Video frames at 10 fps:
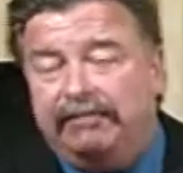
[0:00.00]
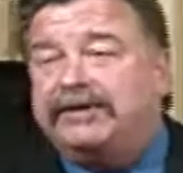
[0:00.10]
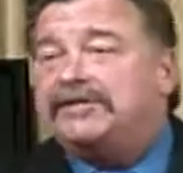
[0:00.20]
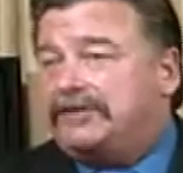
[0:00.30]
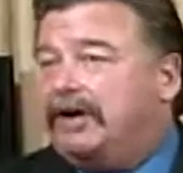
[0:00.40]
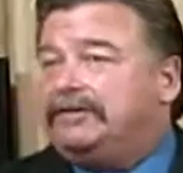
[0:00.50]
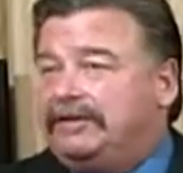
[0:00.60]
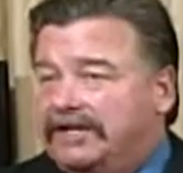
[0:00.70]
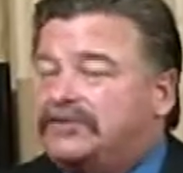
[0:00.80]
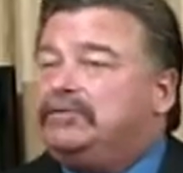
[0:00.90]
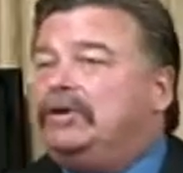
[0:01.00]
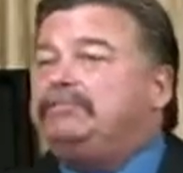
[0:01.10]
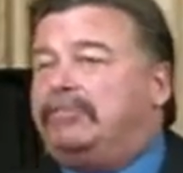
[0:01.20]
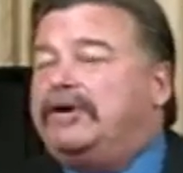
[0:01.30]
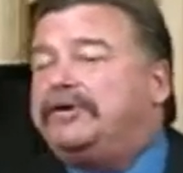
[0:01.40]
and we just talked and asked her
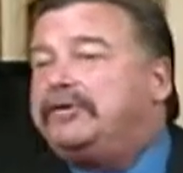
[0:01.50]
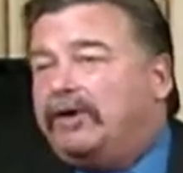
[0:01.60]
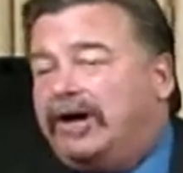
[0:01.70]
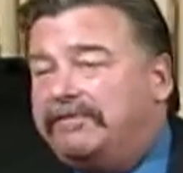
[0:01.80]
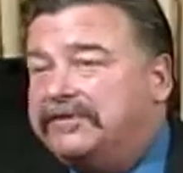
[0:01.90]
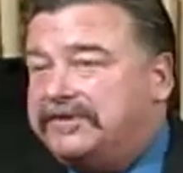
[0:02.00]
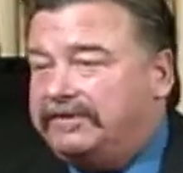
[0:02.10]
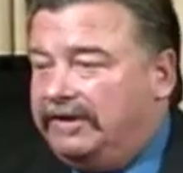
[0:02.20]
what brought her to our office.